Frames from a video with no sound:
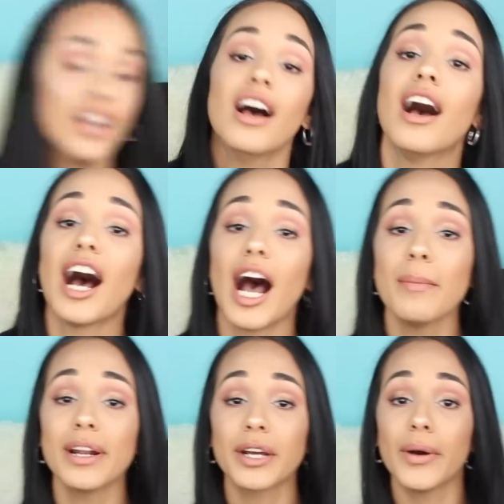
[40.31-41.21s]

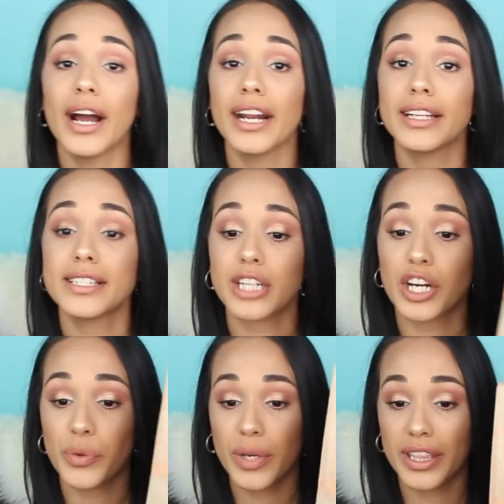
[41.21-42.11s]
I'm gonna go ahead and
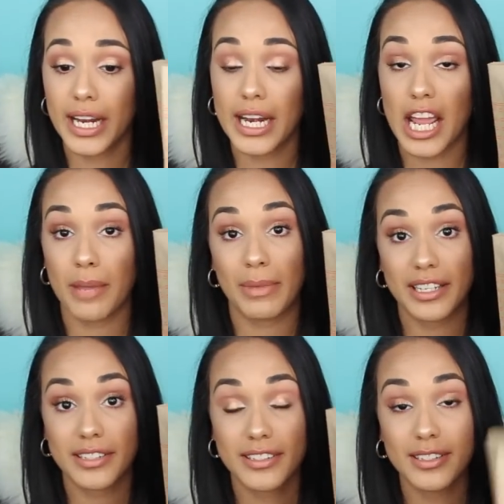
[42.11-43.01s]
start with
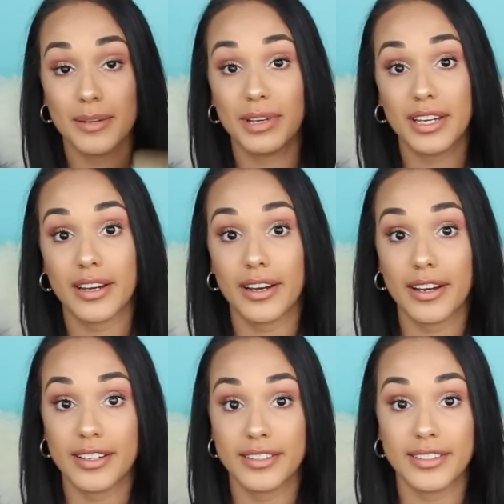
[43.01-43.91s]
namings
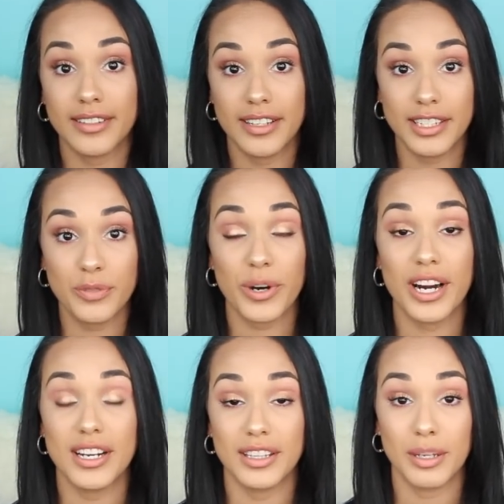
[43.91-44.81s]
because this is where
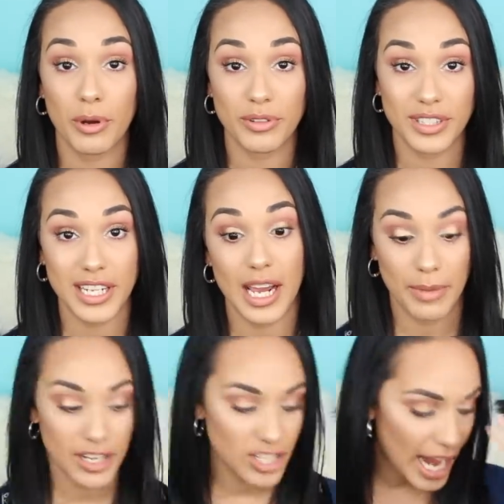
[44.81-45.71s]
I did the most
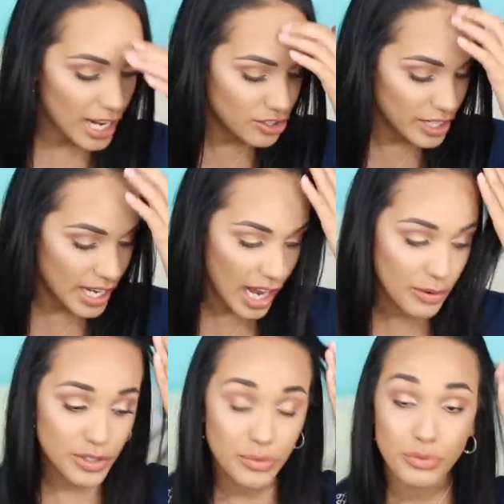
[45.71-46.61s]
damage. Actually, I
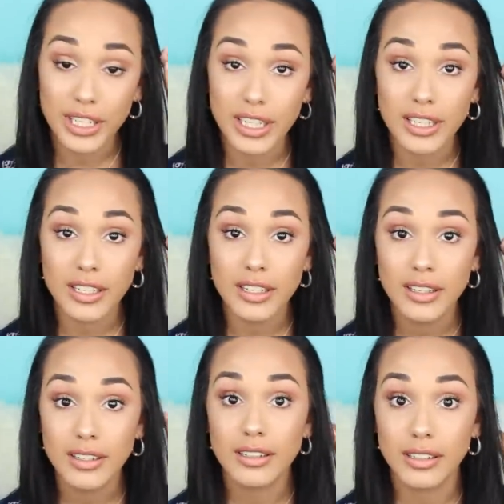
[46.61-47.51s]
was really
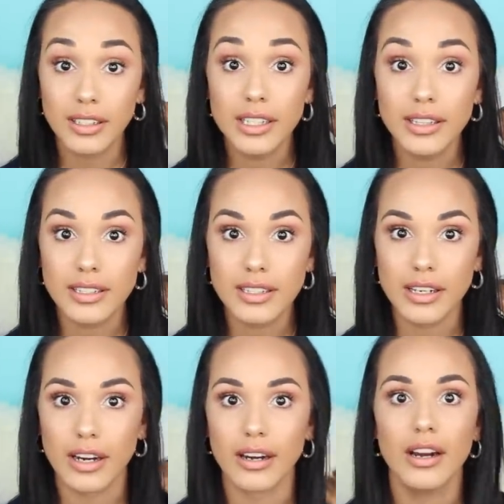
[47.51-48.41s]
good this
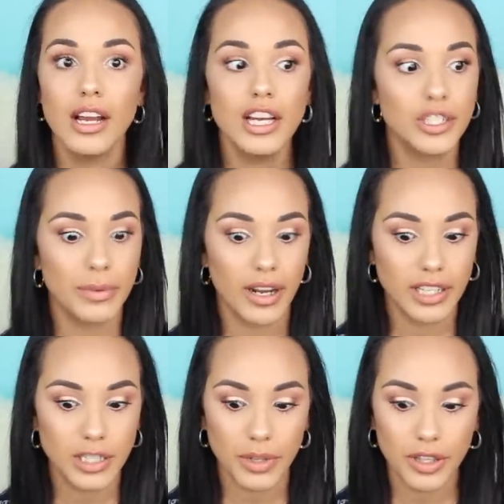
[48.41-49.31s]
year. To be
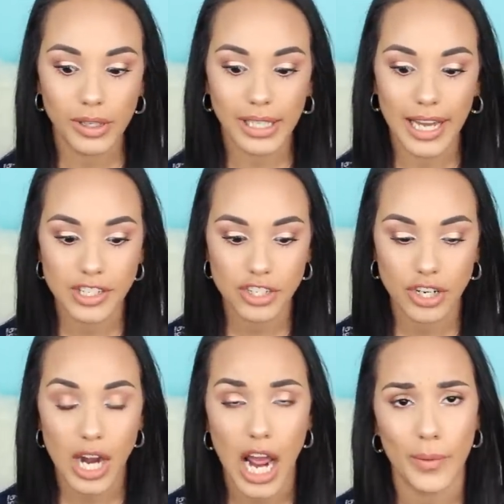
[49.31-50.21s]
honest with you, last
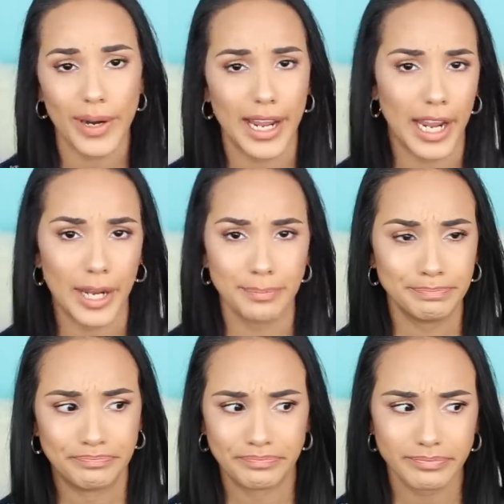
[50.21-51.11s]
year I went ham.
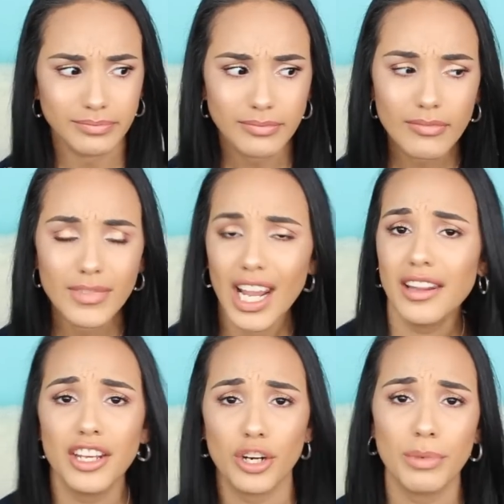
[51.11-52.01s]

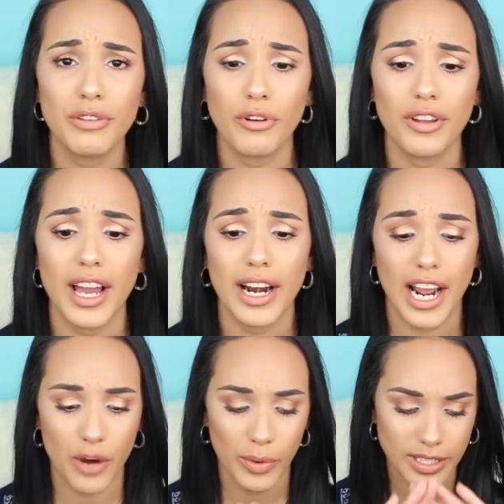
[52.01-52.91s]
And the year before that,
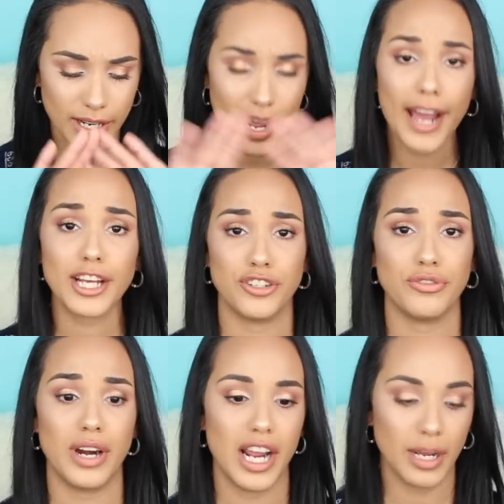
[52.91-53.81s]
I went
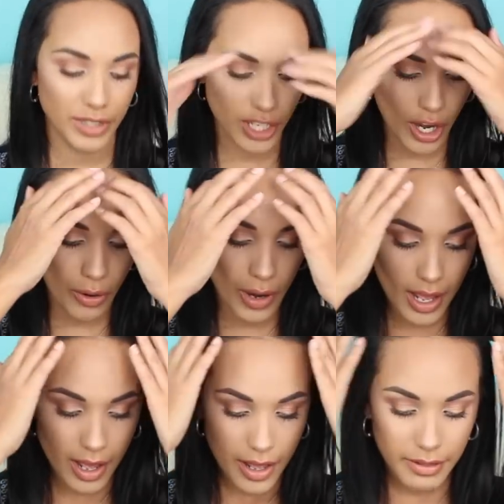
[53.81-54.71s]
extra ham. So
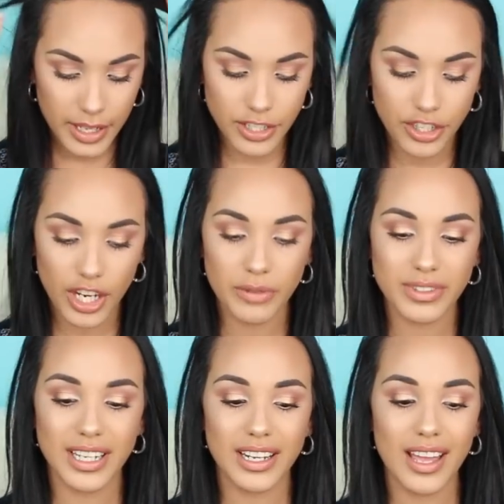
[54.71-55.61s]
this year I
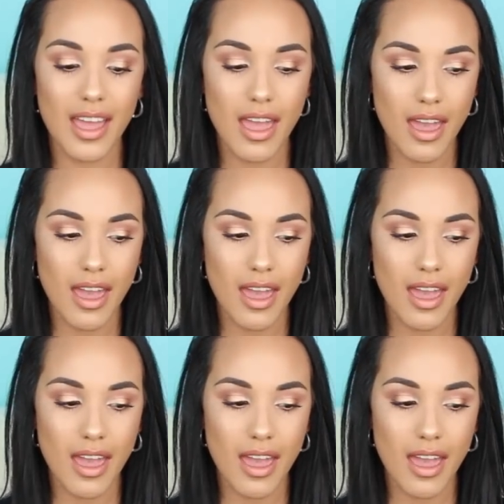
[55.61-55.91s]
was like,